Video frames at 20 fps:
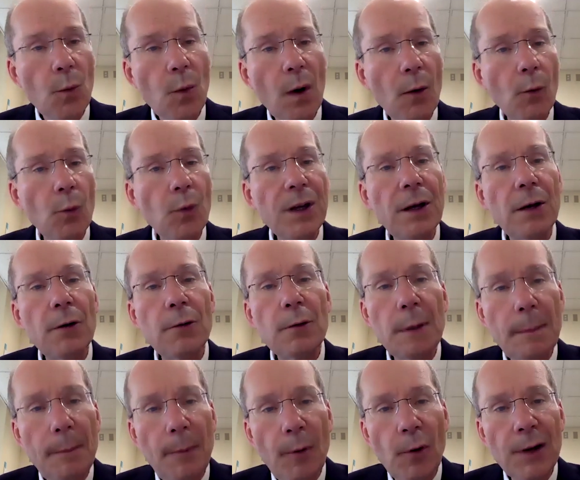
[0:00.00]
What we are
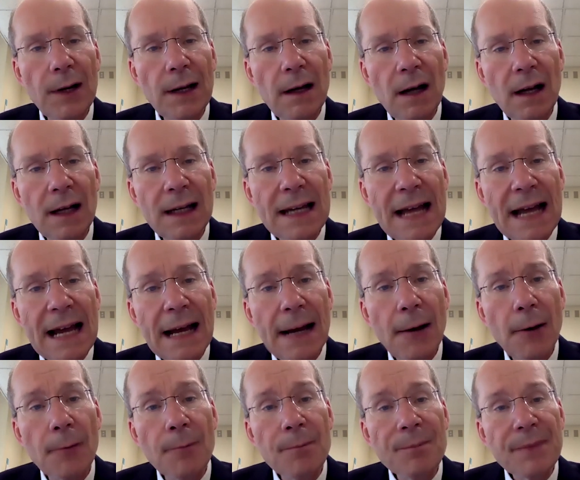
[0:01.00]
reporting on
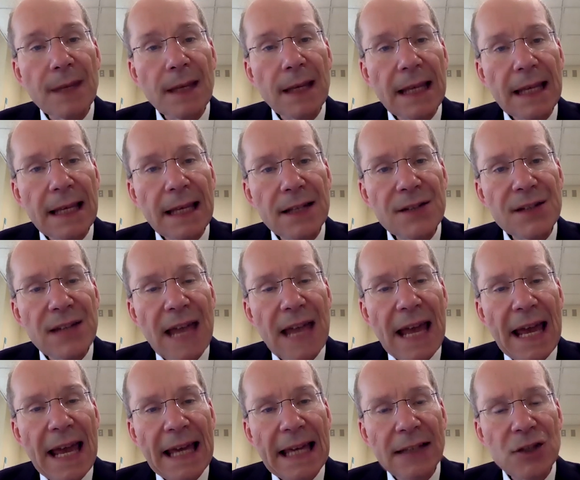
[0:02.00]
now is
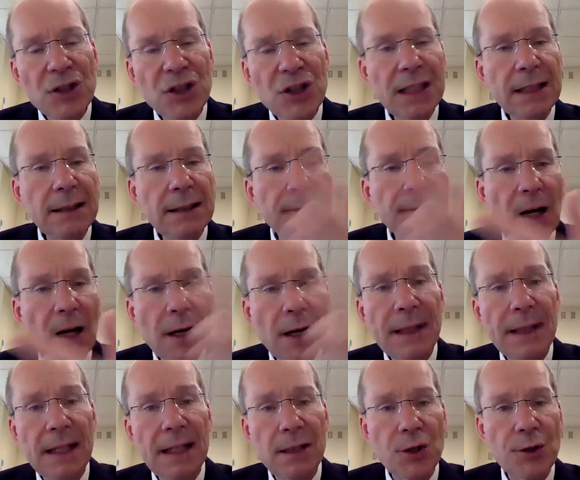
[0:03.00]
a gene
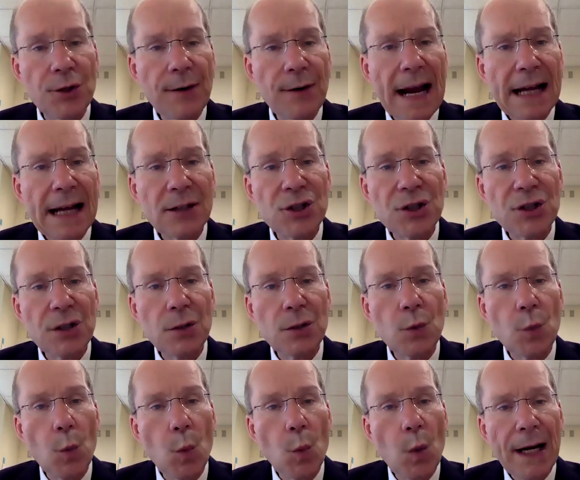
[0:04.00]
environment
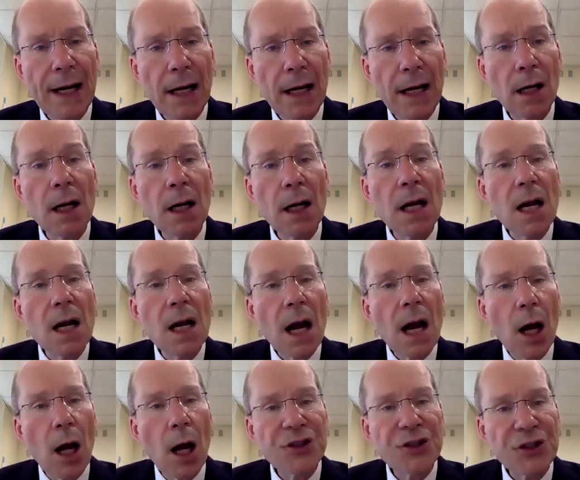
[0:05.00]
interaction where
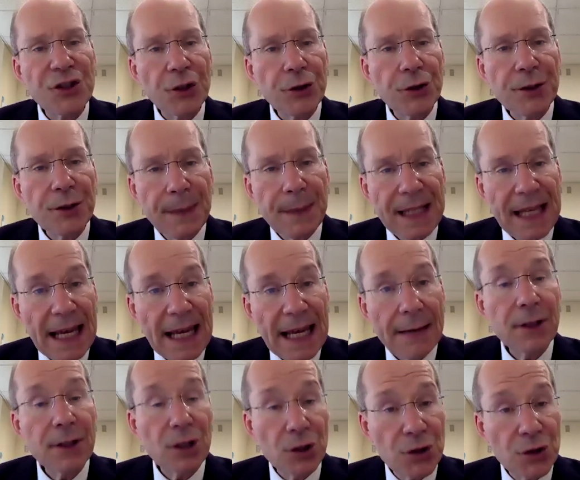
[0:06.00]
a certain
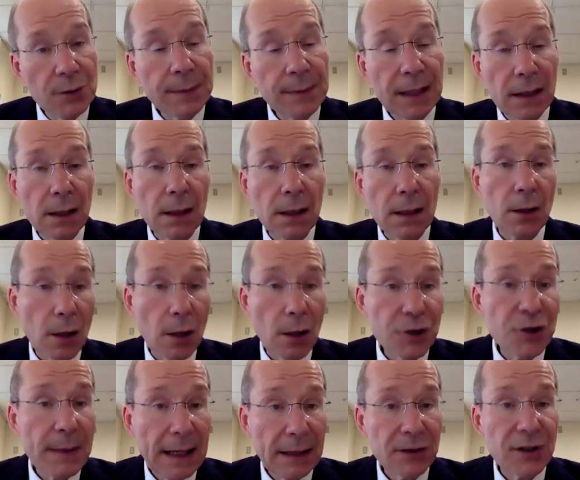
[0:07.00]
behavior, consuming large
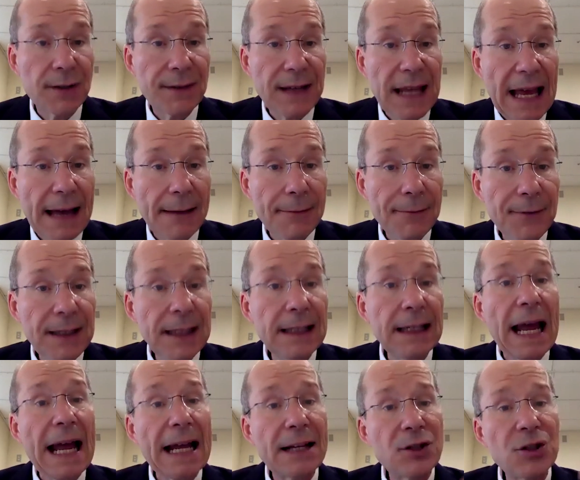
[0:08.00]
amounts of caffeine,
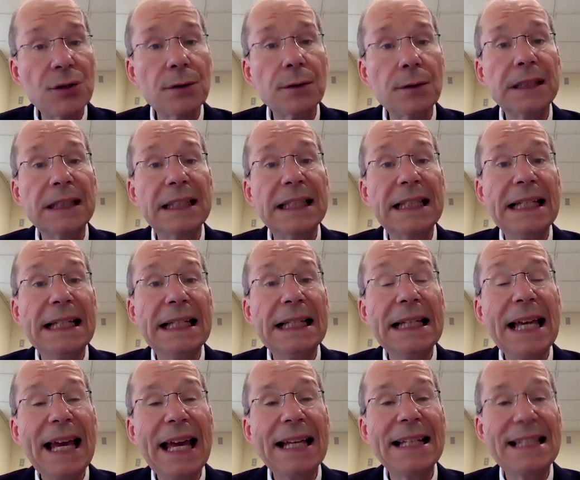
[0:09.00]
actually
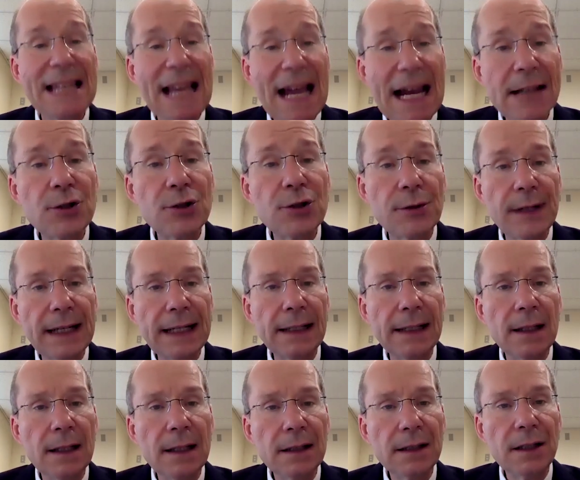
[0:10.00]
exaggerate
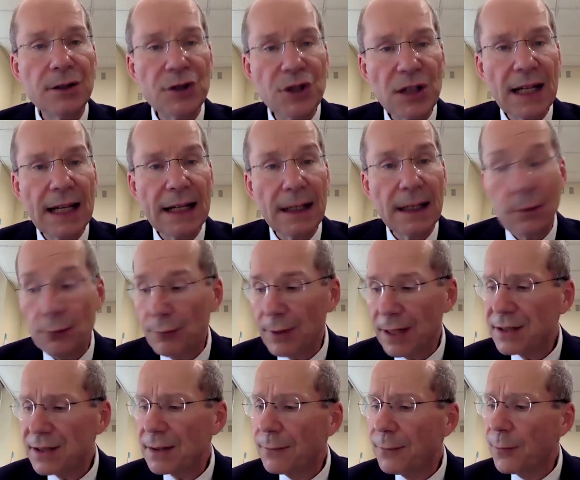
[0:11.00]
the genetic
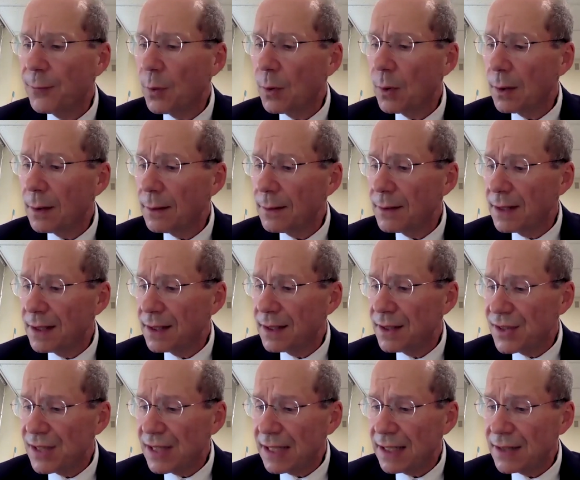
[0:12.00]
risk for the
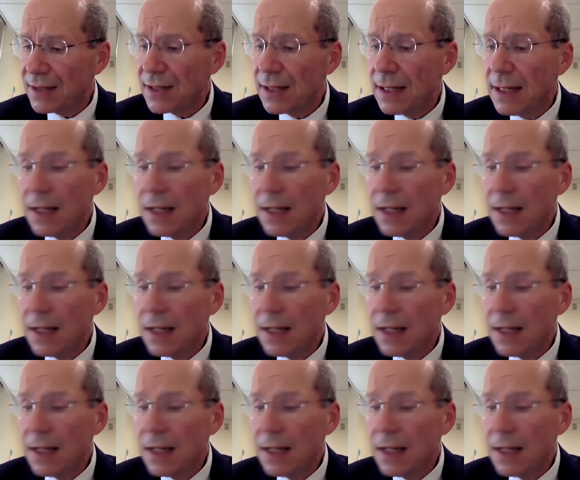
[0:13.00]
disease.